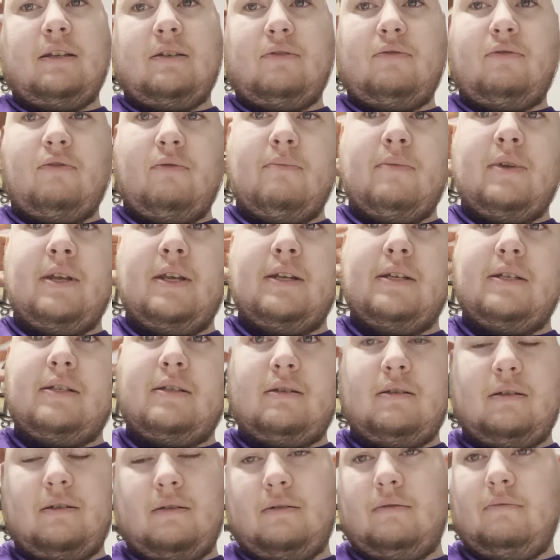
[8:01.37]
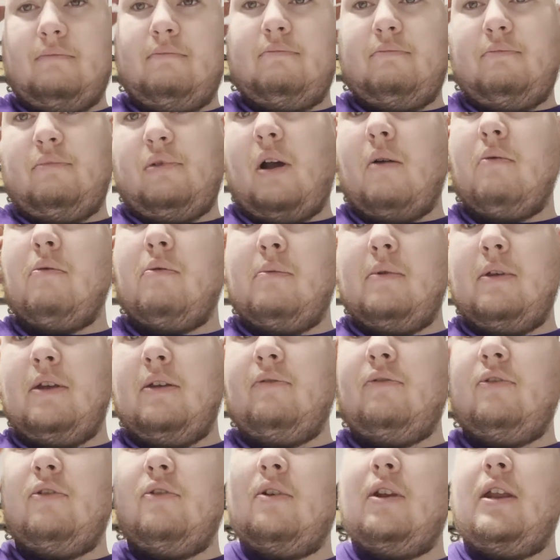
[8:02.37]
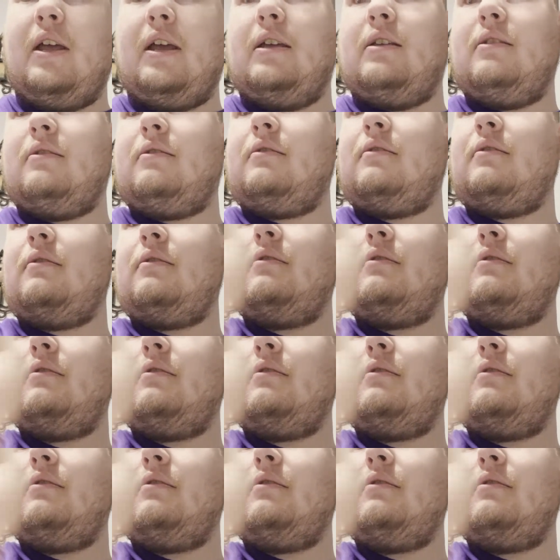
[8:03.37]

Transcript: For me, it's probably a few days.